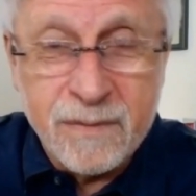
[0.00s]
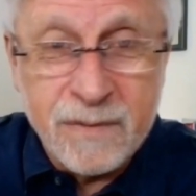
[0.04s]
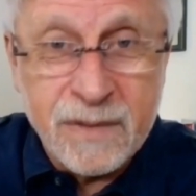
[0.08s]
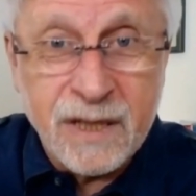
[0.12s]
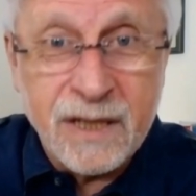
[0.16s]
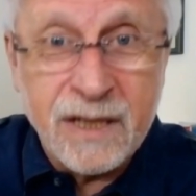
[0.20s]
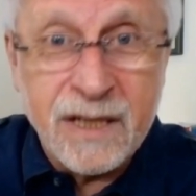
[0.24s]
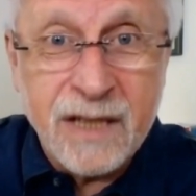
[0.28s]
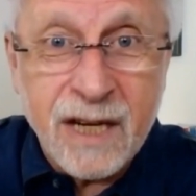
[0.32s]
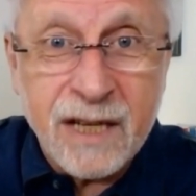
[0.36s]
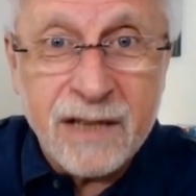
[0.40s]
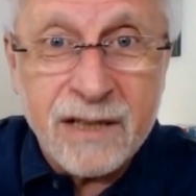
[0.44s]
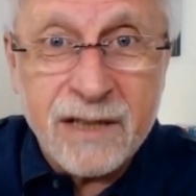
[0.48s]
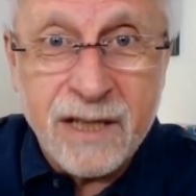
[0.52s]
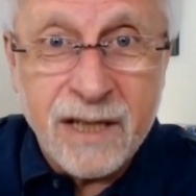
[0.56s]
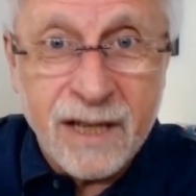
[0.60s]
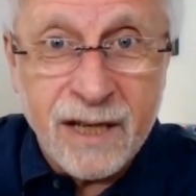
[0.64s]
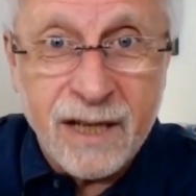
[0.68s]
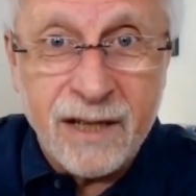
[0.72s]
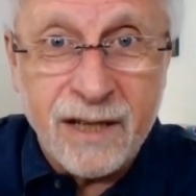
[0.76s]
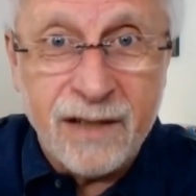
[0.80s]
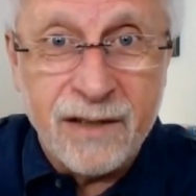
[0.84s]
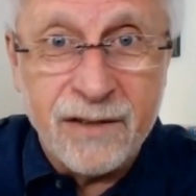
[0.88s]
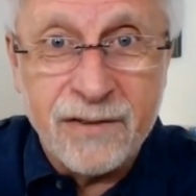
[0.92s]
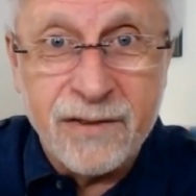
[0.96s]
the gut
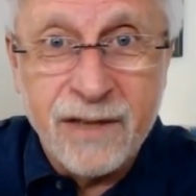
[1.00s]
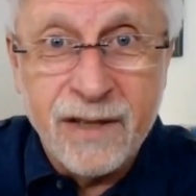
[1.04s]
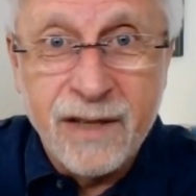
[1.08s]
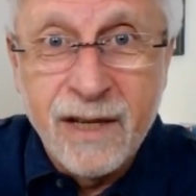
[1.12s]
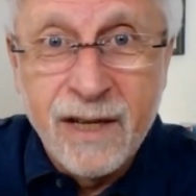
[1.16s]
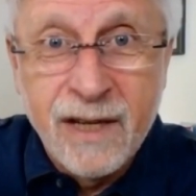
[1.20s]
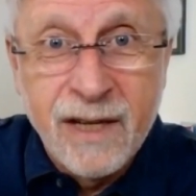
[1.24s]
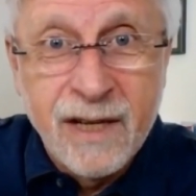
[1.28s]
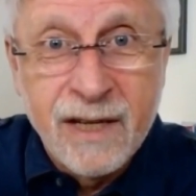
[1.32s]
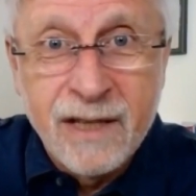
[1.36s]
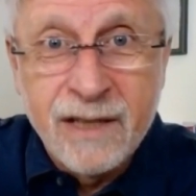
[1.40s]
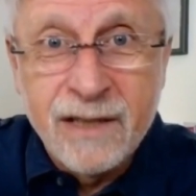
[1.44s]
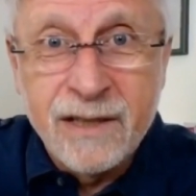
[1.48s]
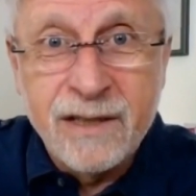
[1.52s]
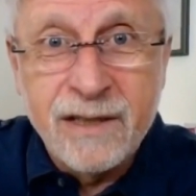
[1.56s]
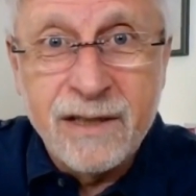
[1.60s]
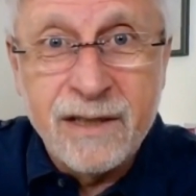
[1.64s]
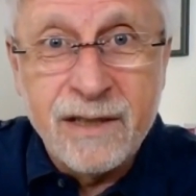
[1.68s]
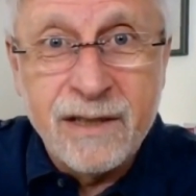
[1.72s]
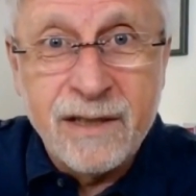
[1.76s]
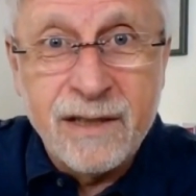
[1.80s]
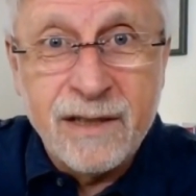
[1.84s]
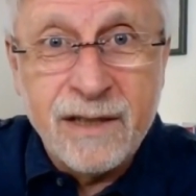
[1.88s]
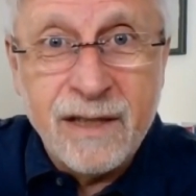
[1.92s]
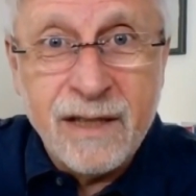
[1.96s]
health,
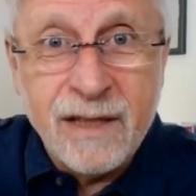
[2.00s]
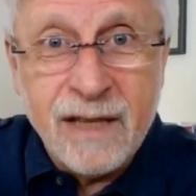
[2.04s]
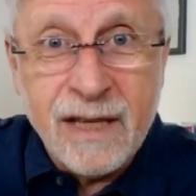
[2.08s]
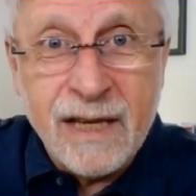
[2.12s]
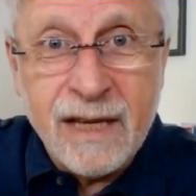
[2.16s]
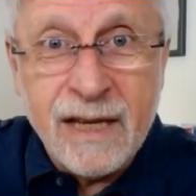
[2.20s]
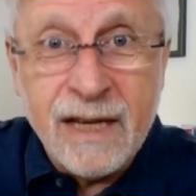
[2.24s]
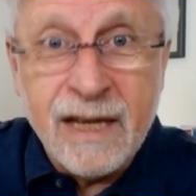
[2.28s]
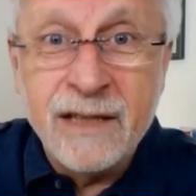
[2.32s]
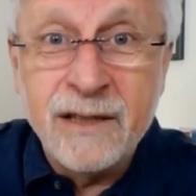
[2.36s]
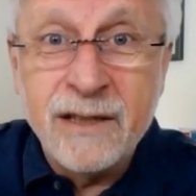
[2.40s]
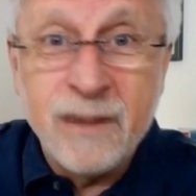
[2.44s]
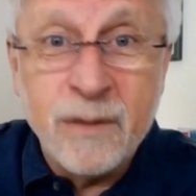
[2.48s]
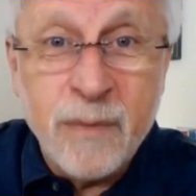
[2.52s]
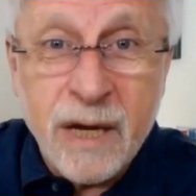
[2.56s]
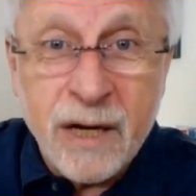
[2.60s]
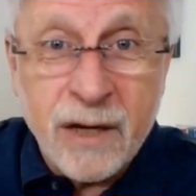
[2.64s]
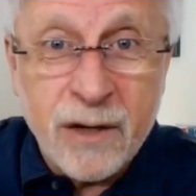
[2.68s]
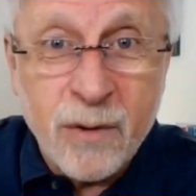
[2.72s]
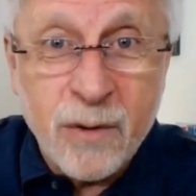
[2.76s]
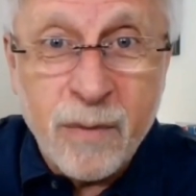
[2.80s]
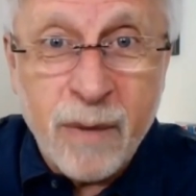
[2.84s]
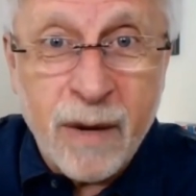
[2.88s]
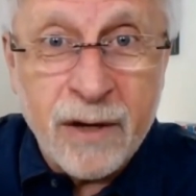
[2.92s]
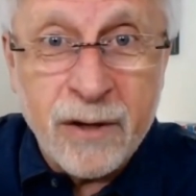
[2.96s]
and the
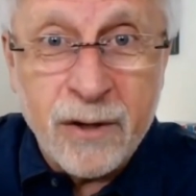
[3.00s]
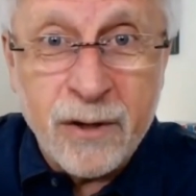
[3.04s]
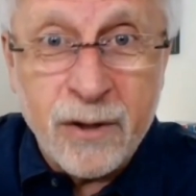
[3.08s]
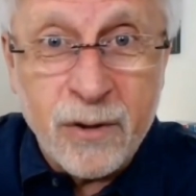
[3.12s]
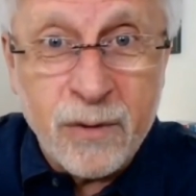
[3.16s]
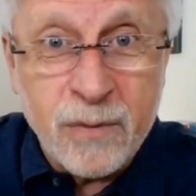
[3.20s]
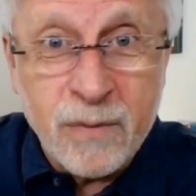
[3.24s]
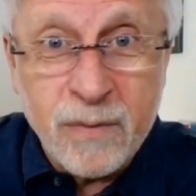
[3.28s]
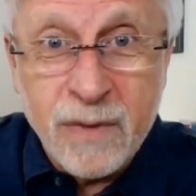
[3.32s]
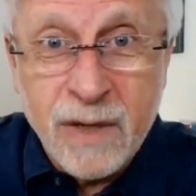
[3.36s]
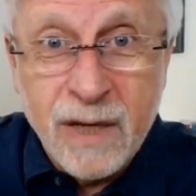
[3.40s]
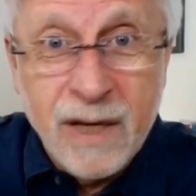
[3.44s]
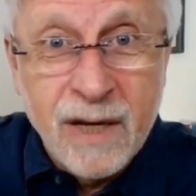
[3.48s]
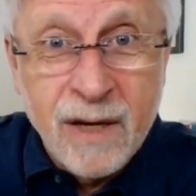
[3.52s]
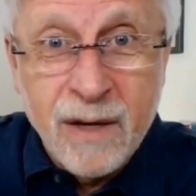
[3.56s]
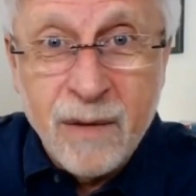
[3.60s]
microbiome.